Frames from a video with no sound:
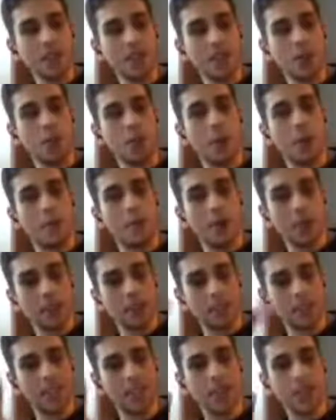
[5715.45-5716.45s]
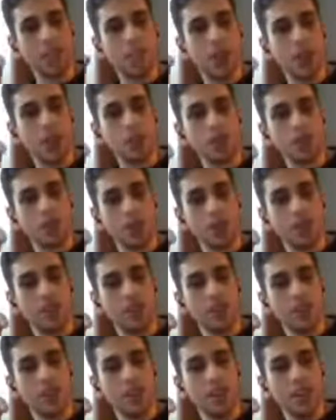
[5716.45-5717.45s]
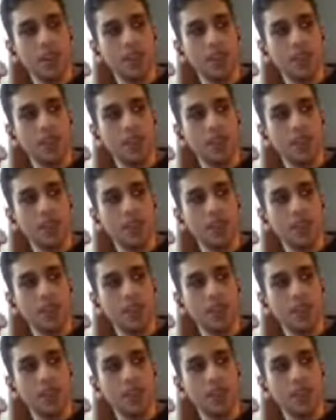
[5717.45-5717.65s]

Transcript: But even among the same mojo,